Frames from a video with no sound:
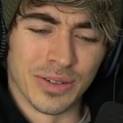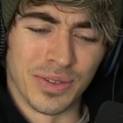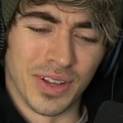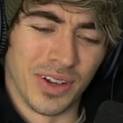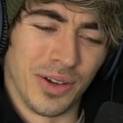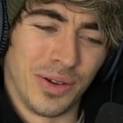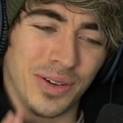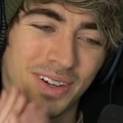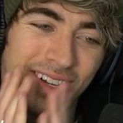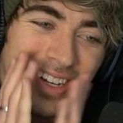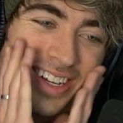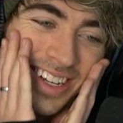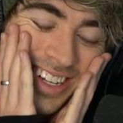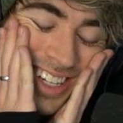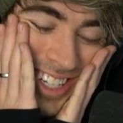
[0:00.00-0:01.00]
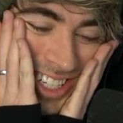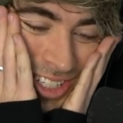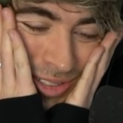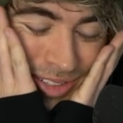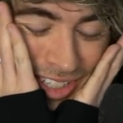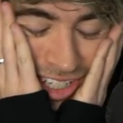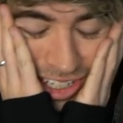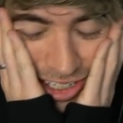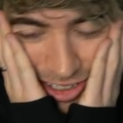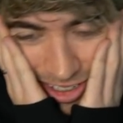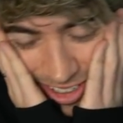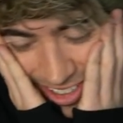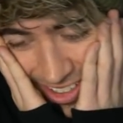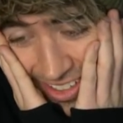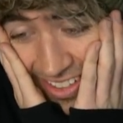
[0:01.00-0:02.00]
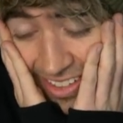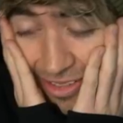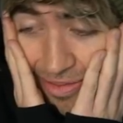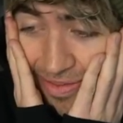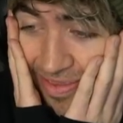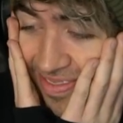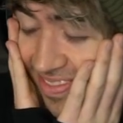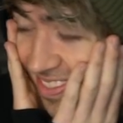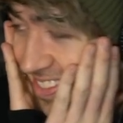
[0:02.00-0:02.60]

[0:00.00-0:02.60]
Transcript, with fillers: no. Son, oh no. something I need